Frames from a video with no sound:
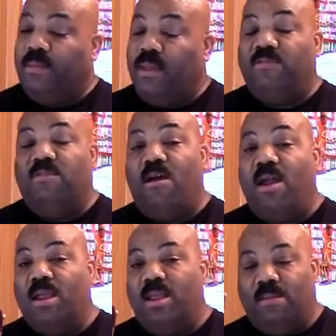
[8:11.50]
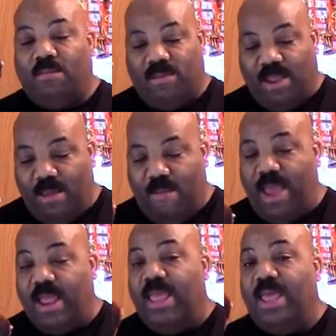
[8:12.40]
I'm sorry, take that
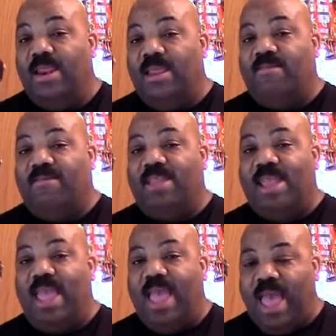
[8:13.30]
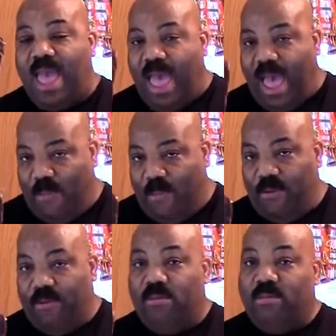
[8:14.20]
back. This is the
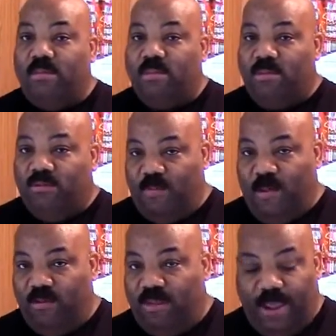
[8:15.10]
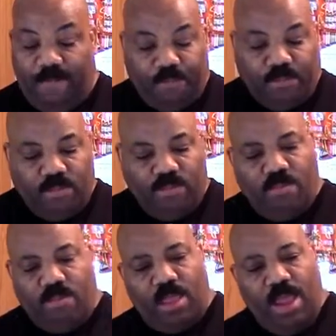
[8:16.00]
apple chipotle.
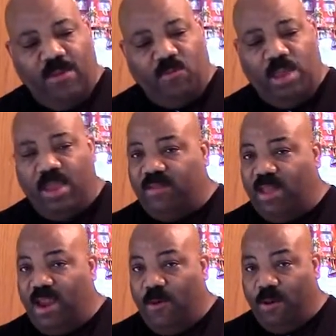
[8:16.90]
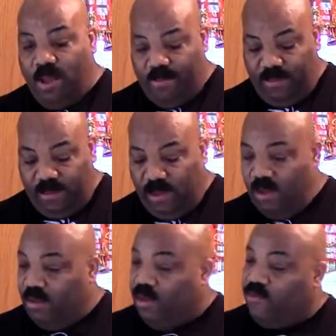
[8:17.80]
And this one here is the honey rub.
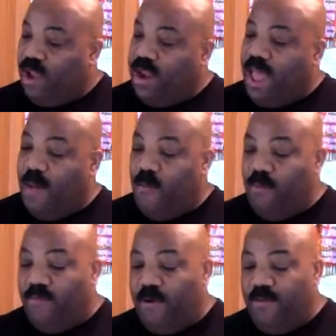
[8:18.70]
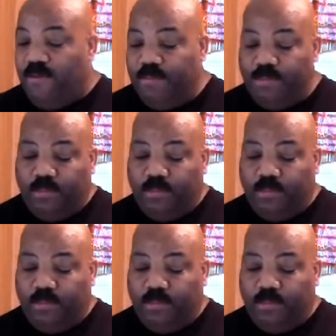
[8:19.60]
So let's try the apple one first.